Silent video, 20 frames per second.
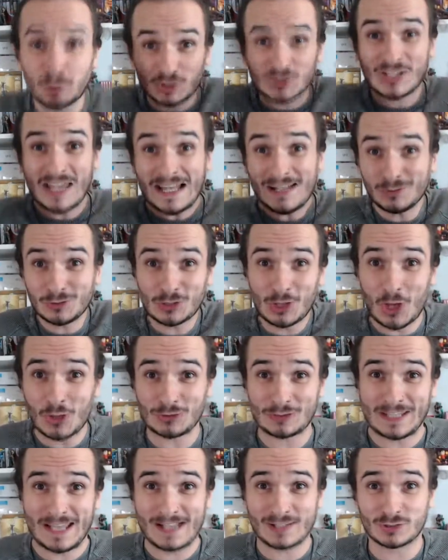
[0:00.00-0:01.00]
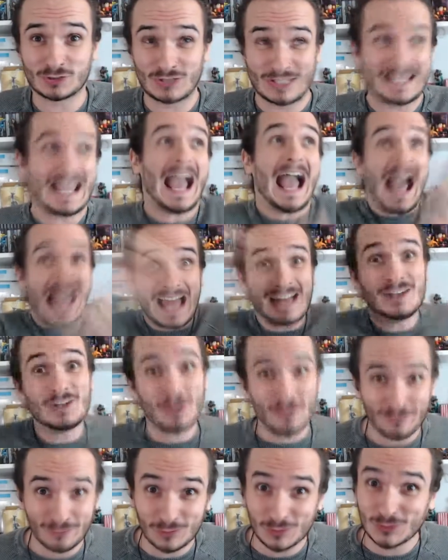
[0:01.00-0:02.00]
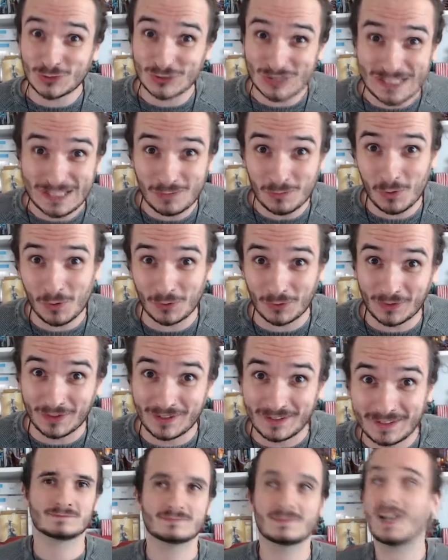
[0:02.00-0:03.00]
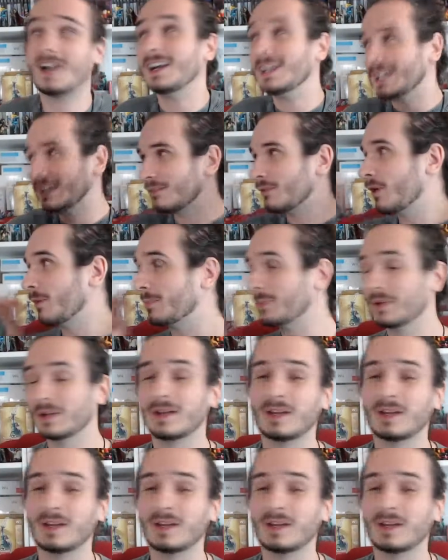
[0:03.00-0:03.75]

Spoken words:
Zelda got DLC and a full sequel! I give up.